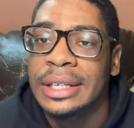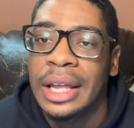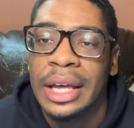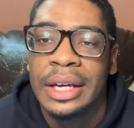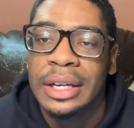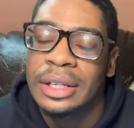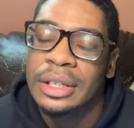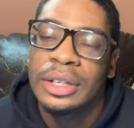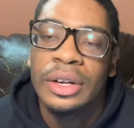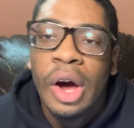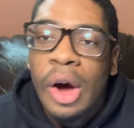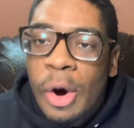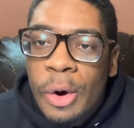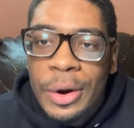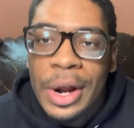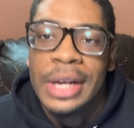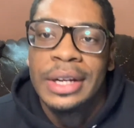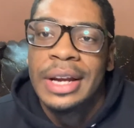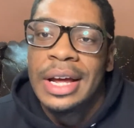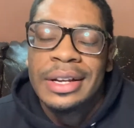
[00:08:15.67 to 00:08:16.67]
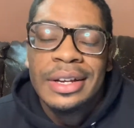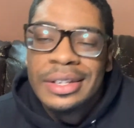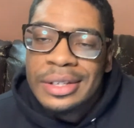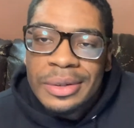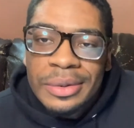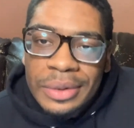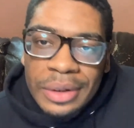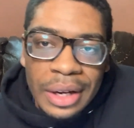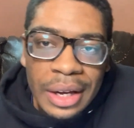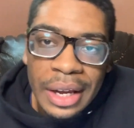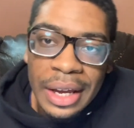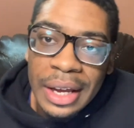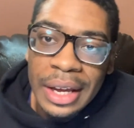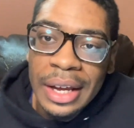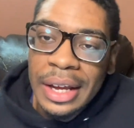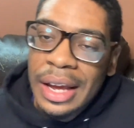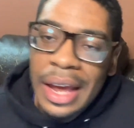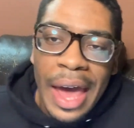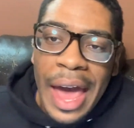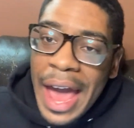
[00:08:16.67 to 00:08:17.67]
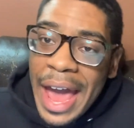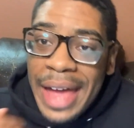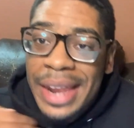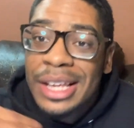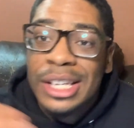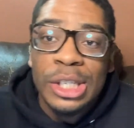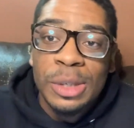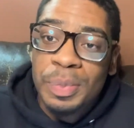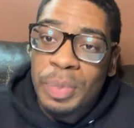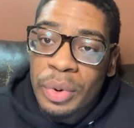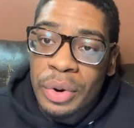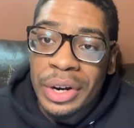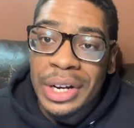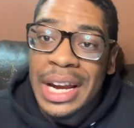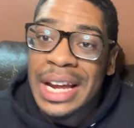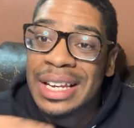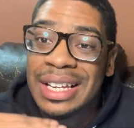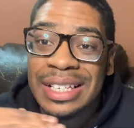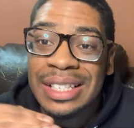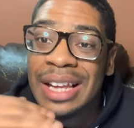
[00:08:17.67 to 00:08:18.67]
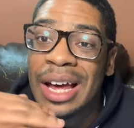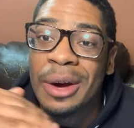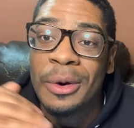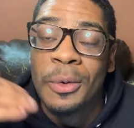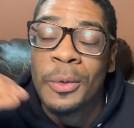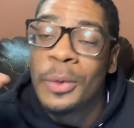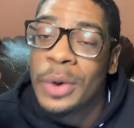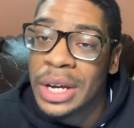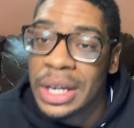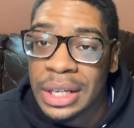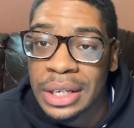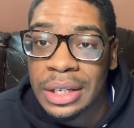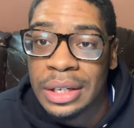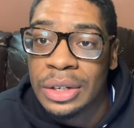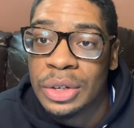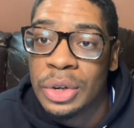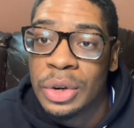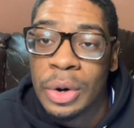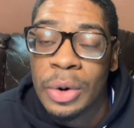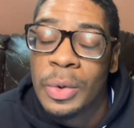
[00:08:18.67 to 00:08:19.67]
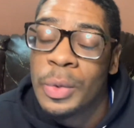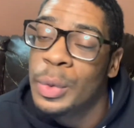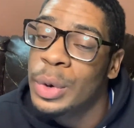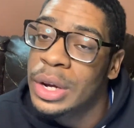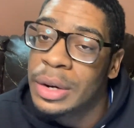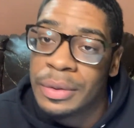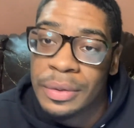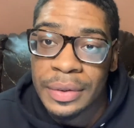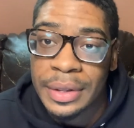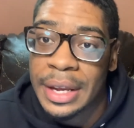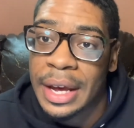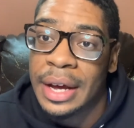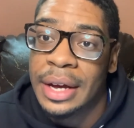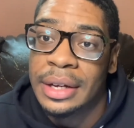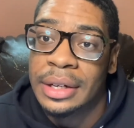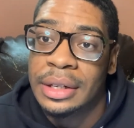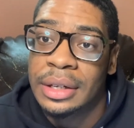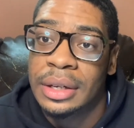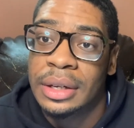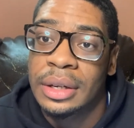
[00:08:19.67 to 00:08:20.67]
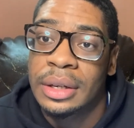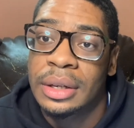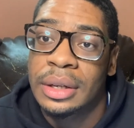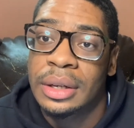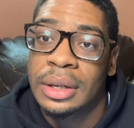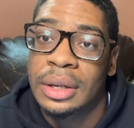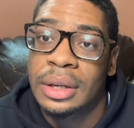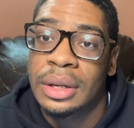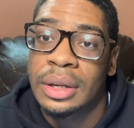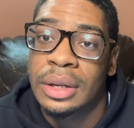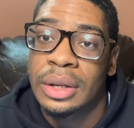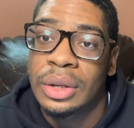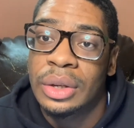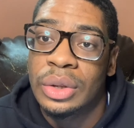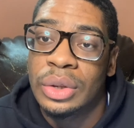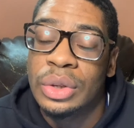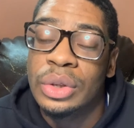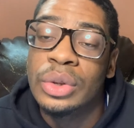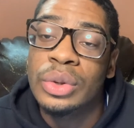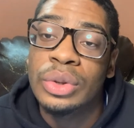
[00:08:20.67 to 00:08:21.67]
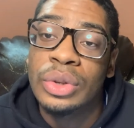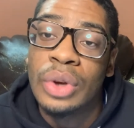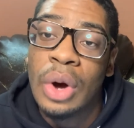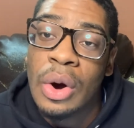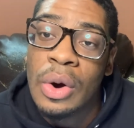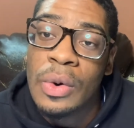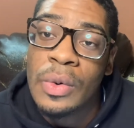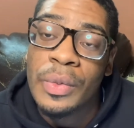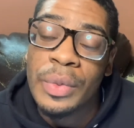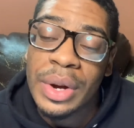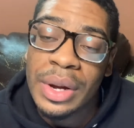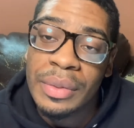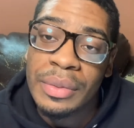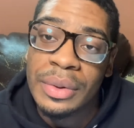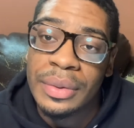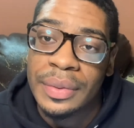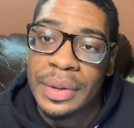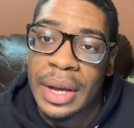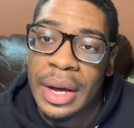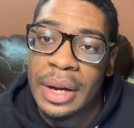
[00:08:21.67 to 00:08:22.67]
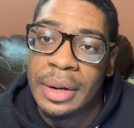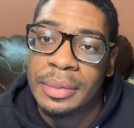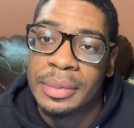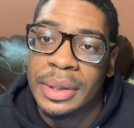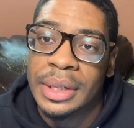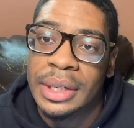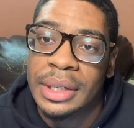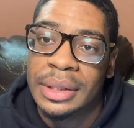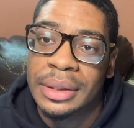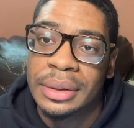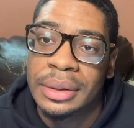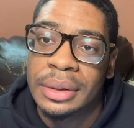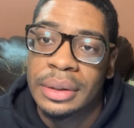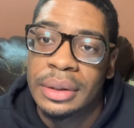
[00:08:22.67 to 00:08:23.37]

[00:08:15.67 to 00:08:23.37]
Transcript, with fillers: Like no, that that doesn't. Any sport that does not win. You don't win with that. You don't win with that, man.